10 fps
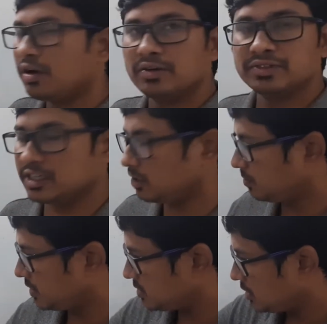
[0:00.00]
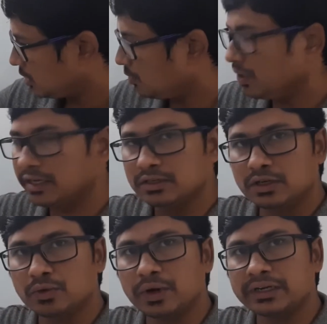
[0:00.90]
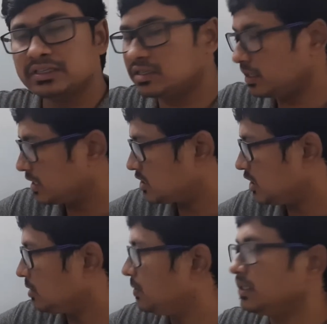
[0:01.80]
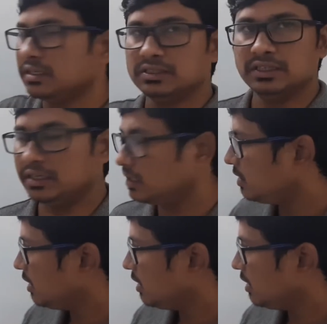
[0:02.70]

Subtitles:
of statements, you will execute what is the next statement is there.